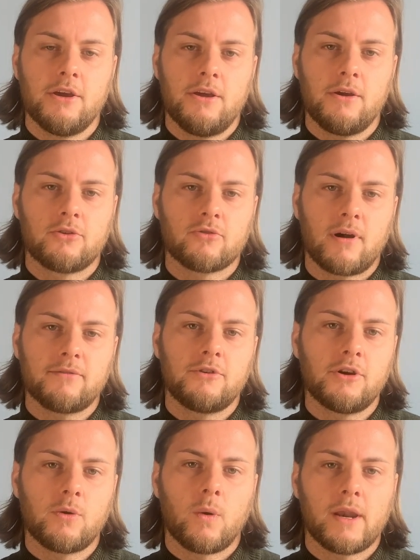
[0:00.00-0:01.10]
you can drive
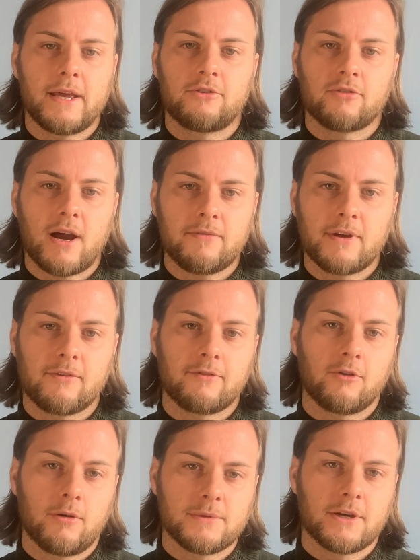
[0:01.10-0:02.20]
good quality traffic
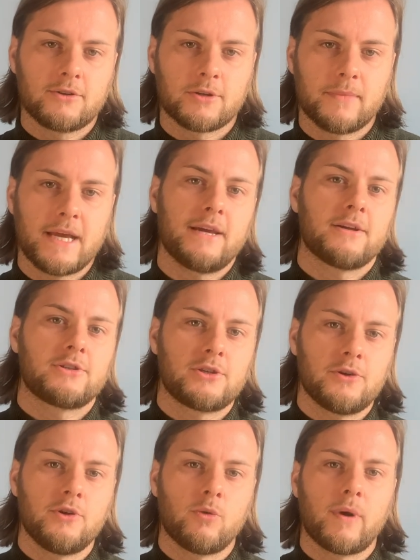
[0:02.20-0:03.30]
from social media
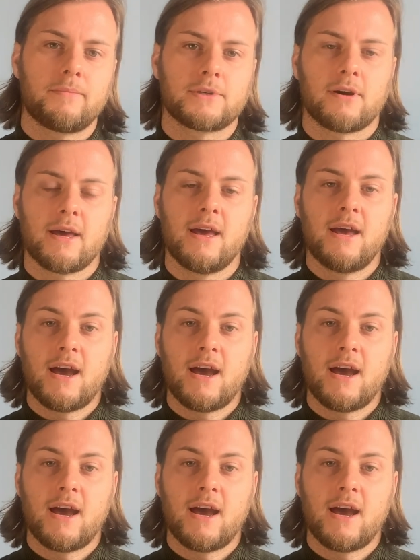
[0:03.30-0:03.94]
to your website,